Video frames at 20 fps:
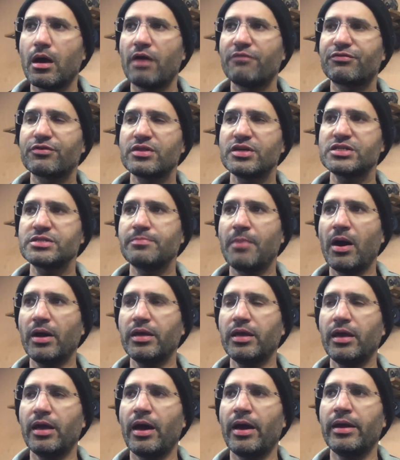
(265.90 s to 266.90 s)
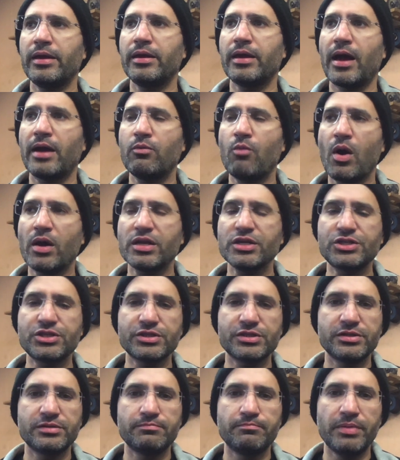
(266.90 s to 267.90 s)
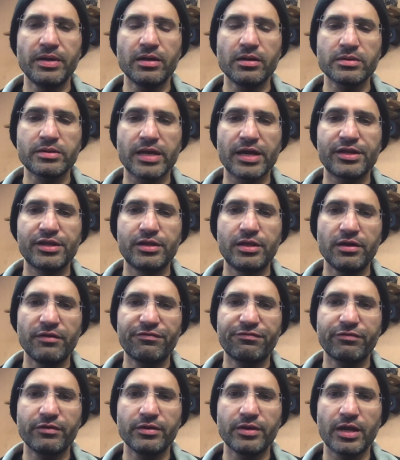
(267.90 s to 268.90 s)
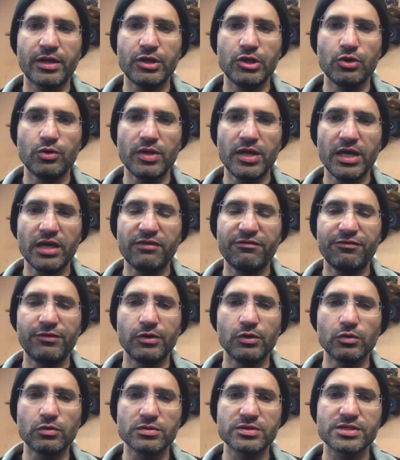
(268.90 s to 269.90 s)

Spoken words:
For this buggy, I wanted to build a different and unique fuel